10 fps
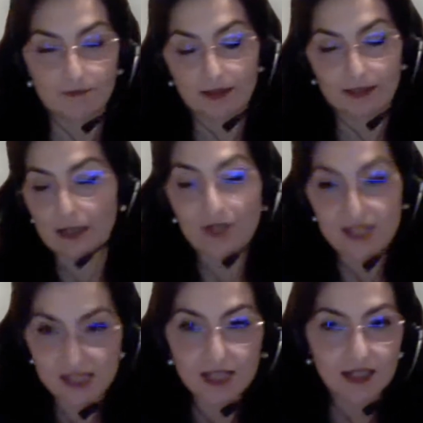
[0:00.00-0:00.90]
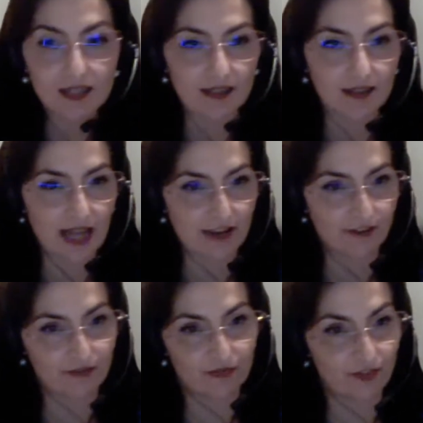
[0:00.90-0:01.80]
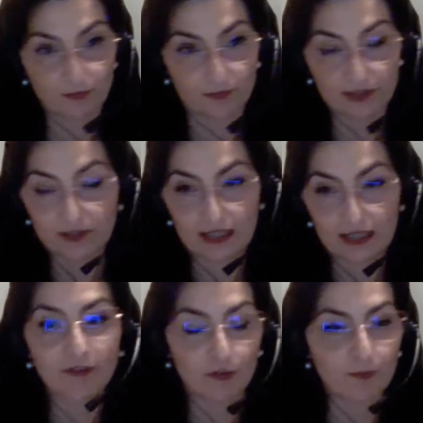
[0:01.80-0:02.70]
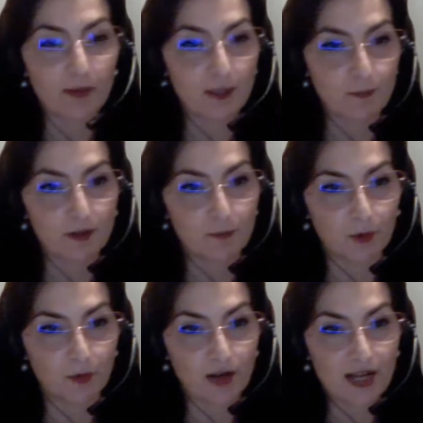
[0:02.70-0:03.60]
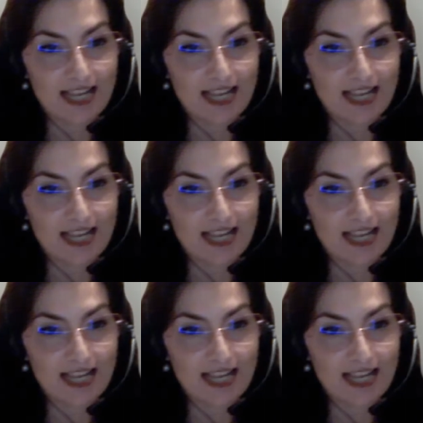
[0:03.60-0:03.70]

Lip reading: that we see in the life of many people,